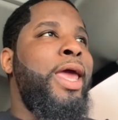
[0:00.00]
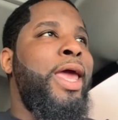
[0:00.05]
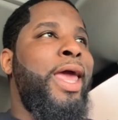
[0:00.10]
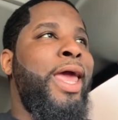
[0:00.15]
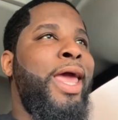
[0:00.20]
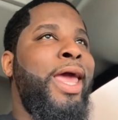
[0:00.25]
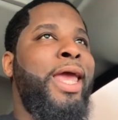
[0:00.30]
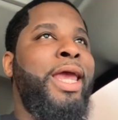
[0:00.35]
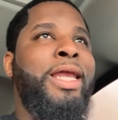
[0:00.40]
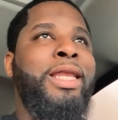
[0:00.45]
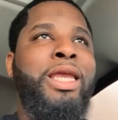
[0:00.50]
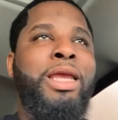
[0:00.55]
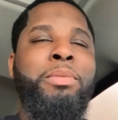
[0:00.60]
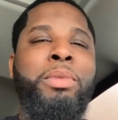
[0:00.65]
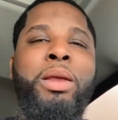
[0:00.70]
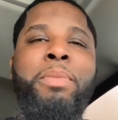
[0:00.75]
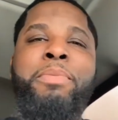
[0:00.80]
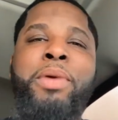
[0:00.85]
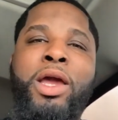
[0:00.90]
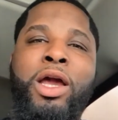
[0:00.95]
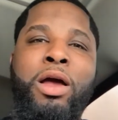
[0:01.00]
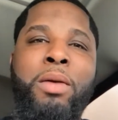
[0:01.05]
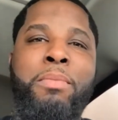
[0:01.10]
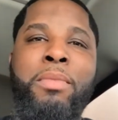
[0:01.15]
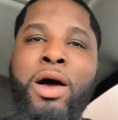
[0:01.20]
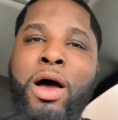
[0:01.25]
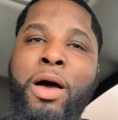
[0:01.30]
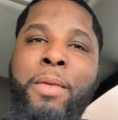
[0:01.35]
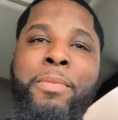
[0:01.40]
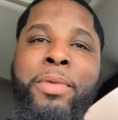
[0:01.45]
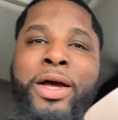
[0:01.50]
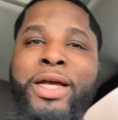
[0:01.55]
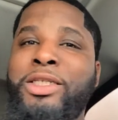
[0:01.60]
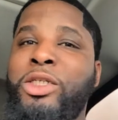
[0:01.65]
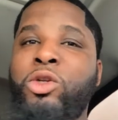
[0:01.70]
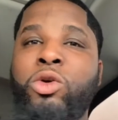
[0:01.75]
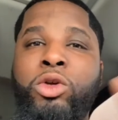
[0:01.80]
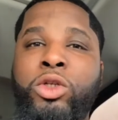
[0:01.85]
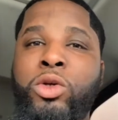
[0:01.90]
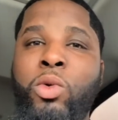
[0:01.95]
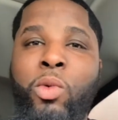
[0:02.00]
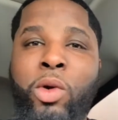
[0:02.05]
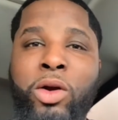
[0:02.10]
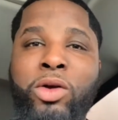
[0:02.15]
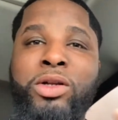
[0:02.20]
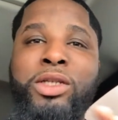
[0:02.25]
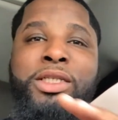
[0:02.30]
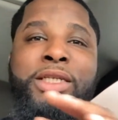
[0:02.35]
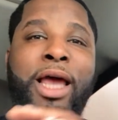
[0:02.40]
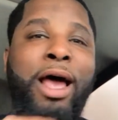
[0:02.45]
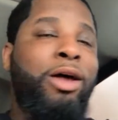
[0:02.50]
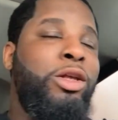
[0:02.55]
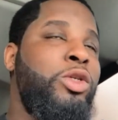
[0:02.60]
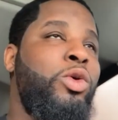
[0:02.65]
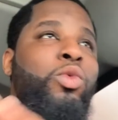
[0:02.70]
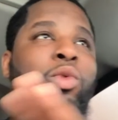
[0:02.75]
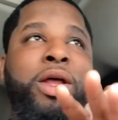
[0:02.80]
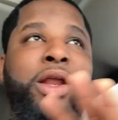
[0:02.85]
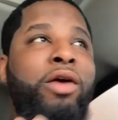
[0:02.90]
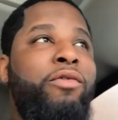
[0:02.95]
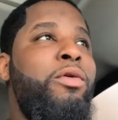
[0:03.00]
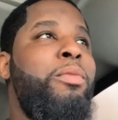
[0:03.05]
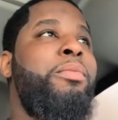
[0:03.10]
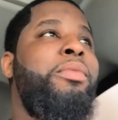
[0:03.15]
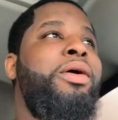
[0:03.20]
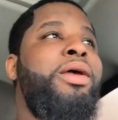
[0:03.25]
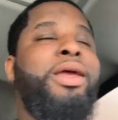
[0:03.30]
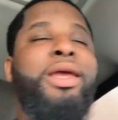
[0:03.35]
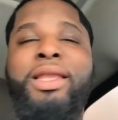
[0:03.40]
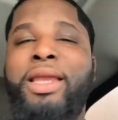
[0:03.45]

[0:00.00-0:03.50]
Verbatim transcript: and he need me to pick him up because he's doing some work on his house or whatever. But